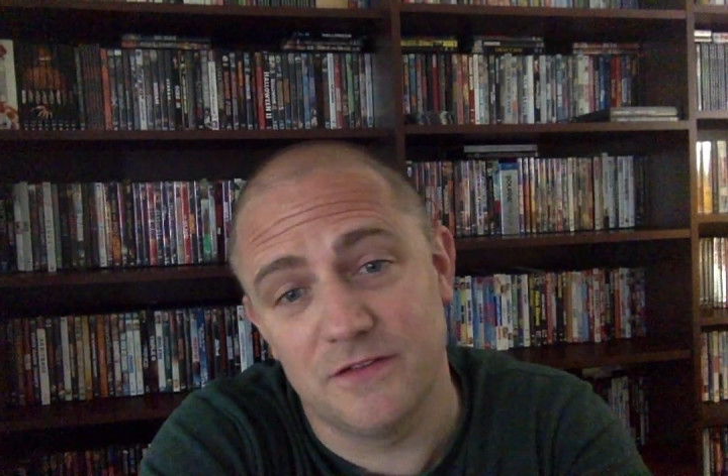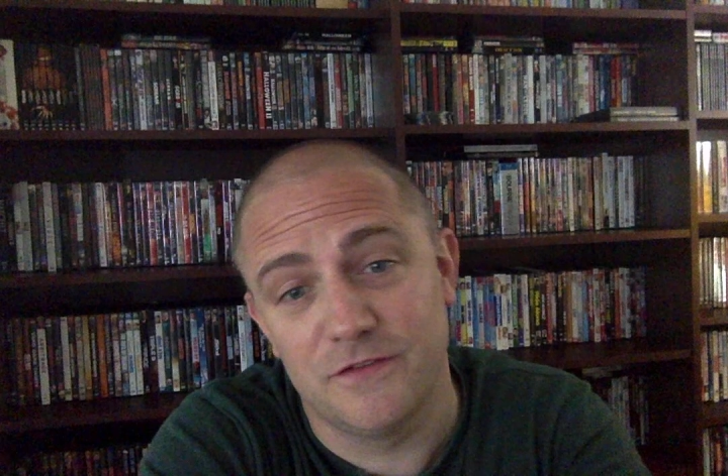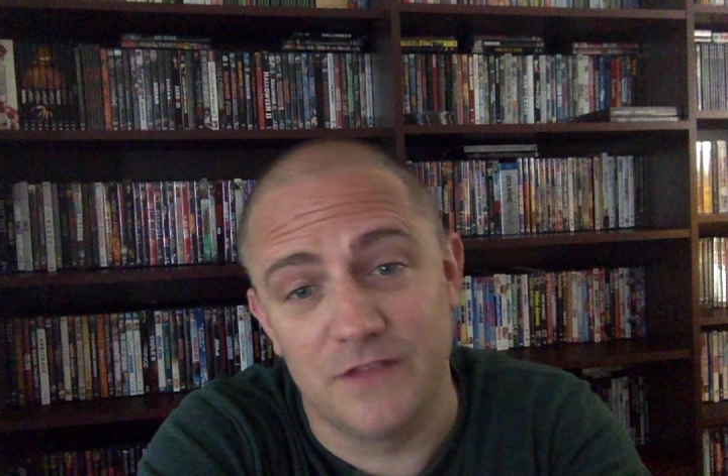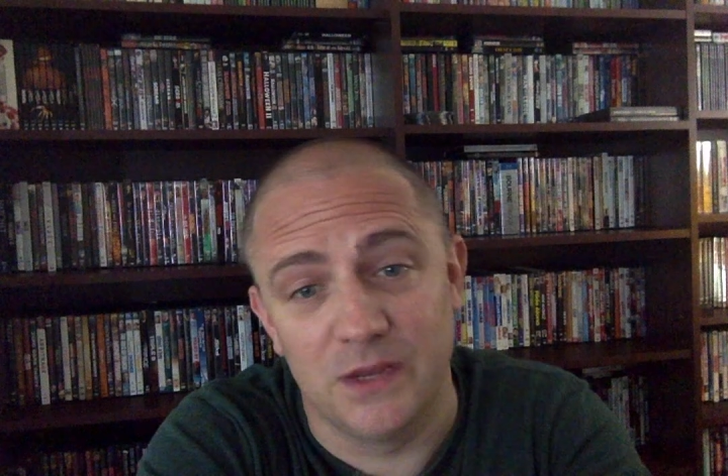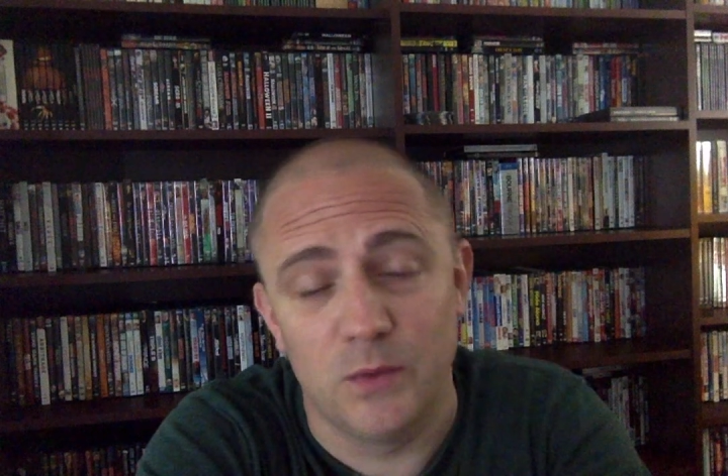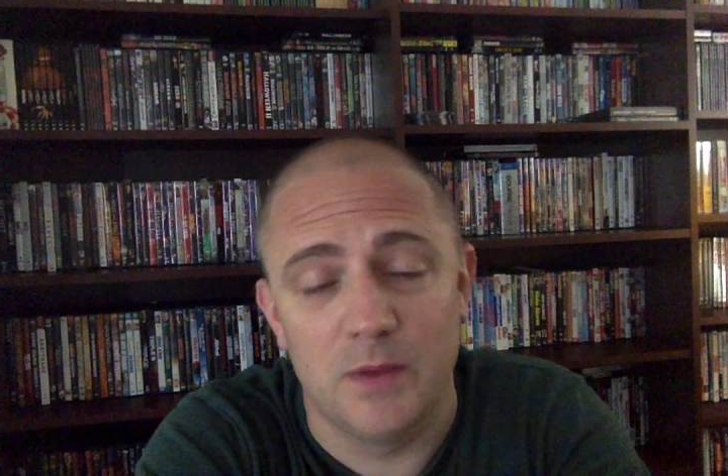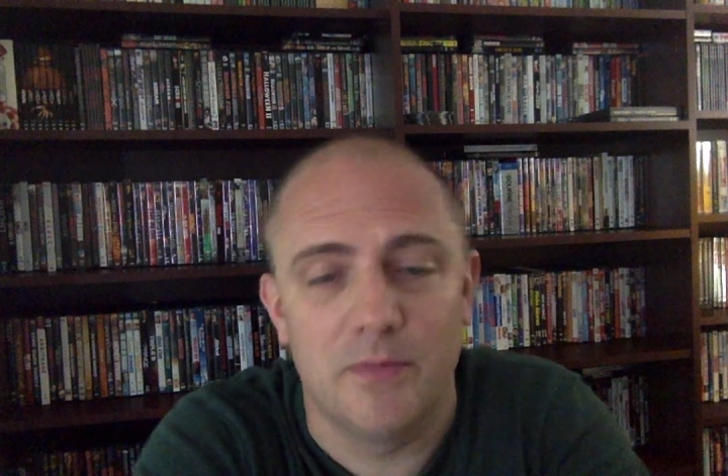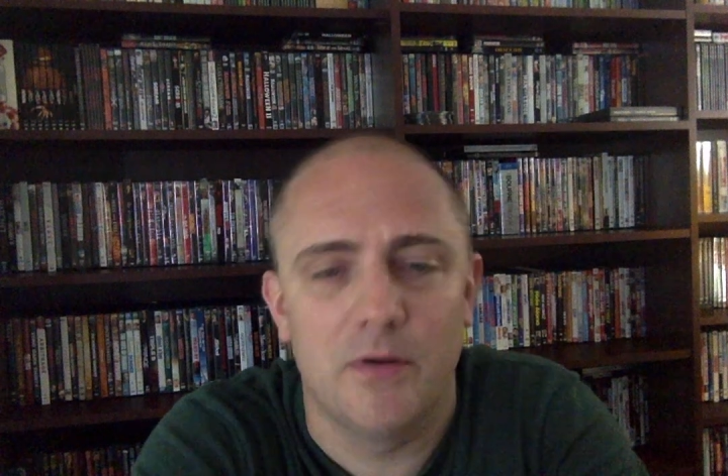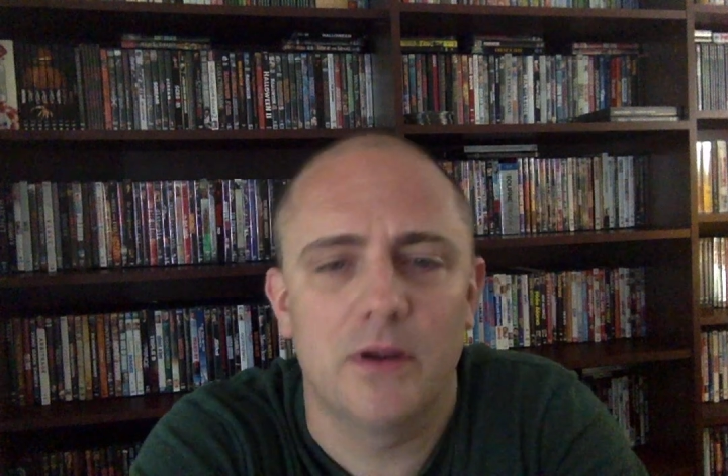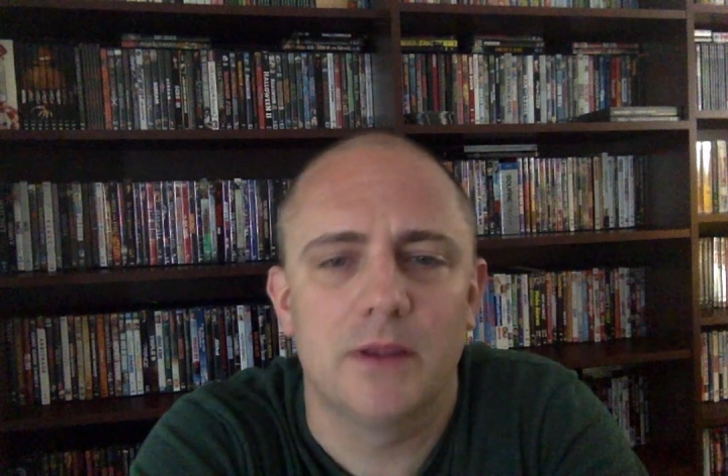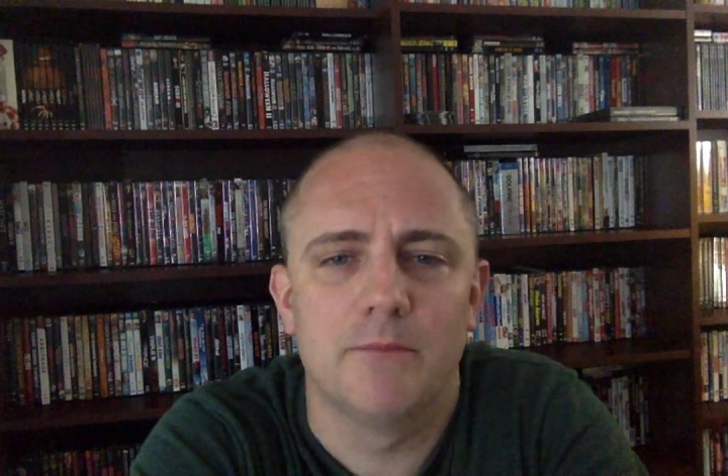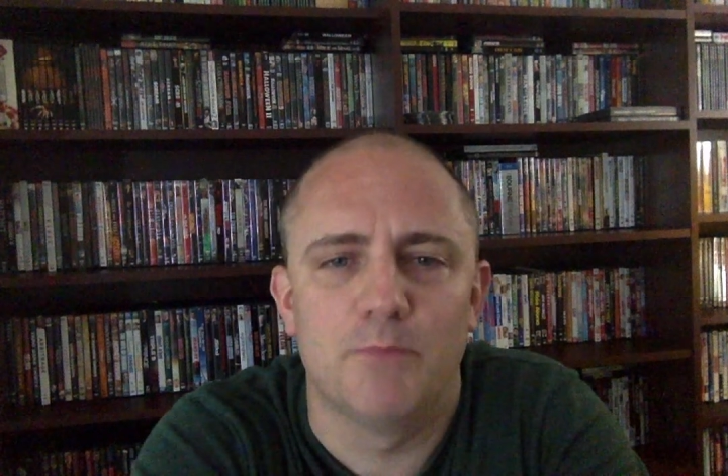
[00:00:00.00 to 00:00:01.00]
Fenway
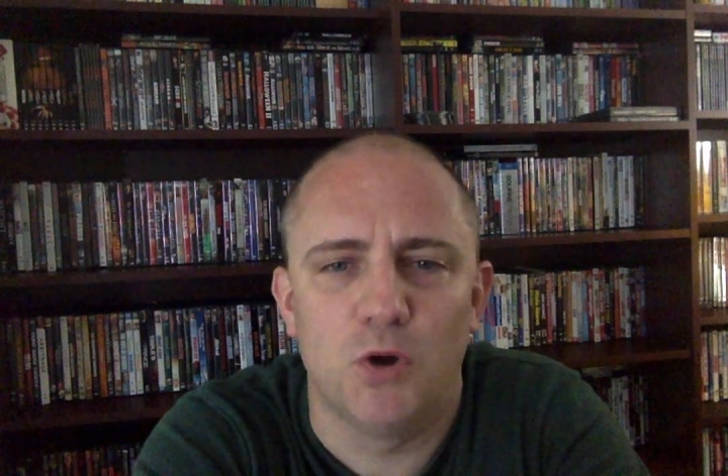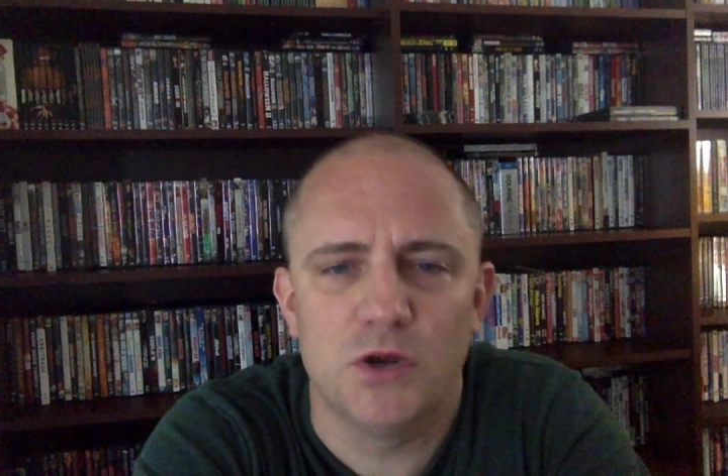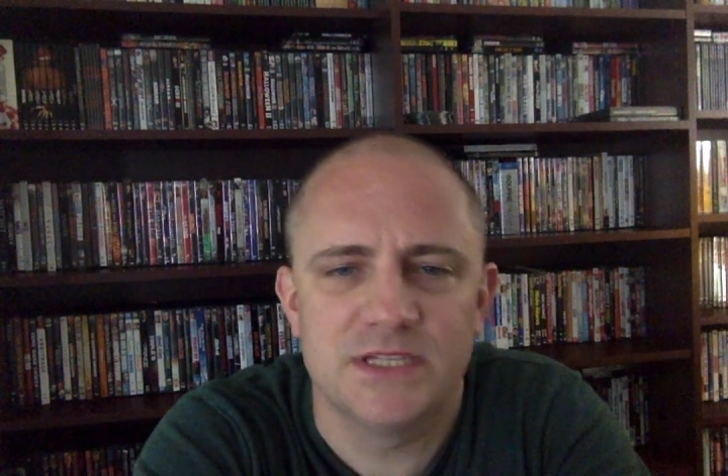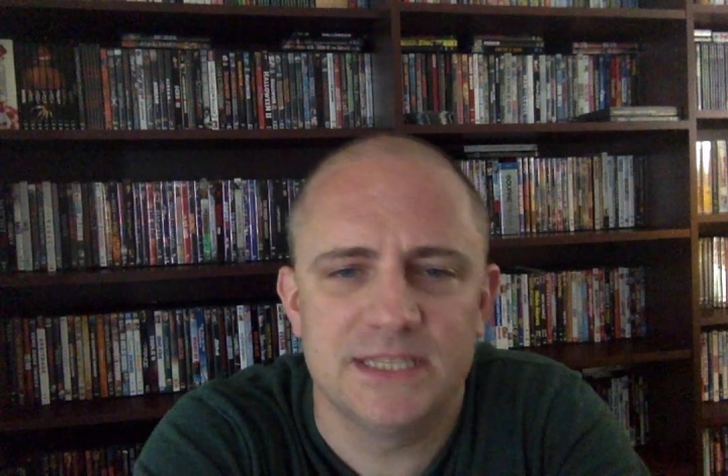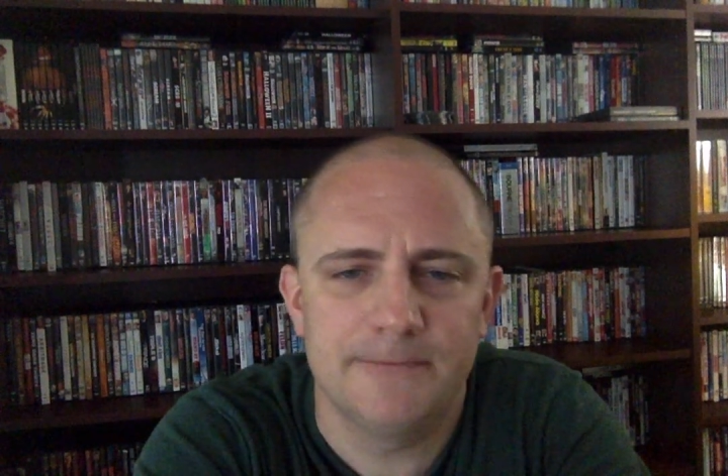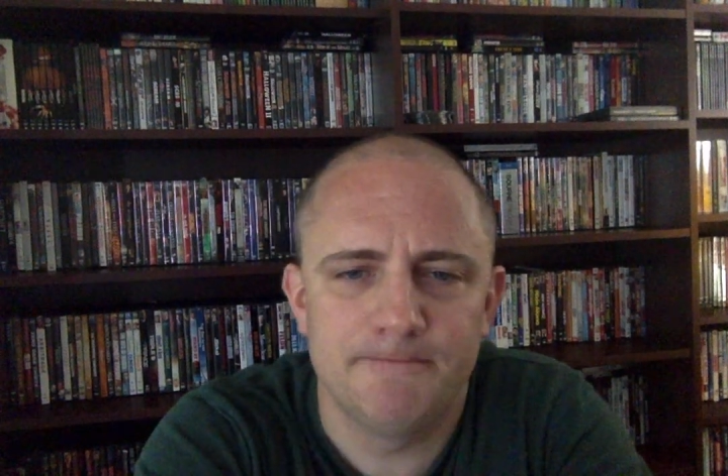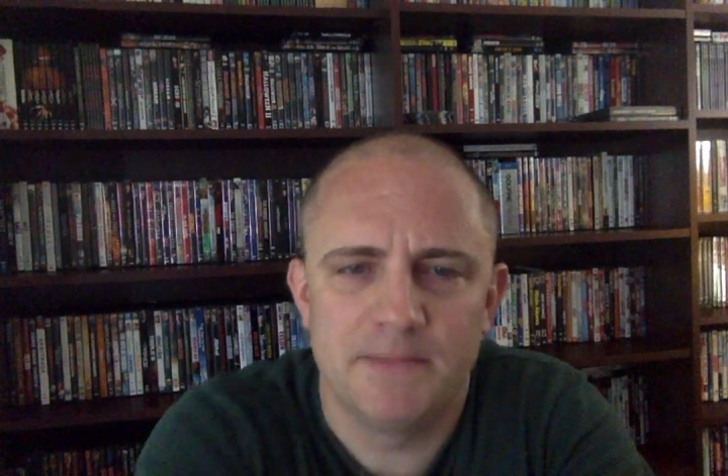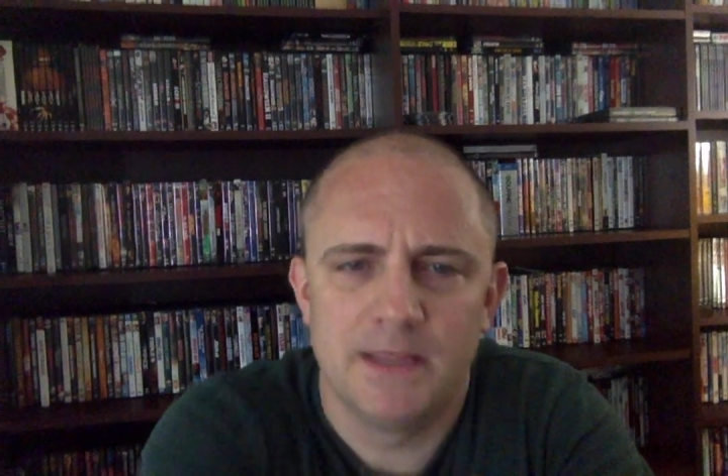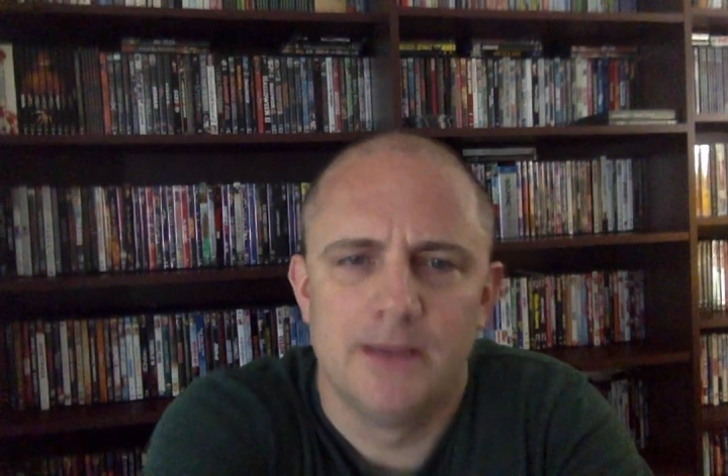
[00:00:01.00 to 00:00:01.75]
Park in Boston.